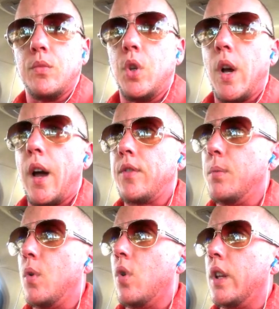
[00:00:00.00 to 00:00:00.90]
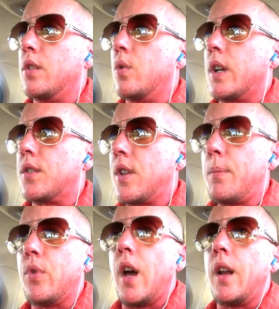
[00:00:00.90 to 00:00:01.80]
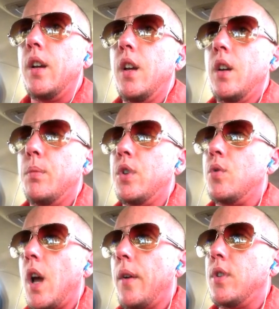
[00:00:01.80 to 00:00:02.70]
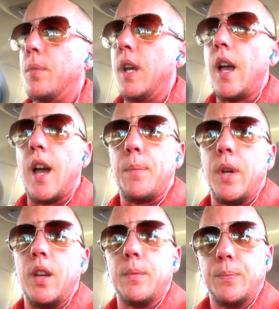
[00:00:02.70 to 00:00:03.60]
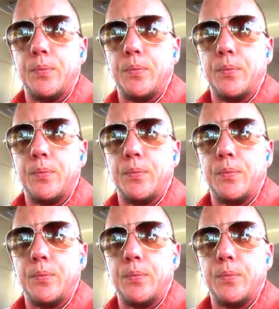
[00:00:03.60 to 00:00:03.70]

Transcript: You have to be willing to accept that, but you have to be happy.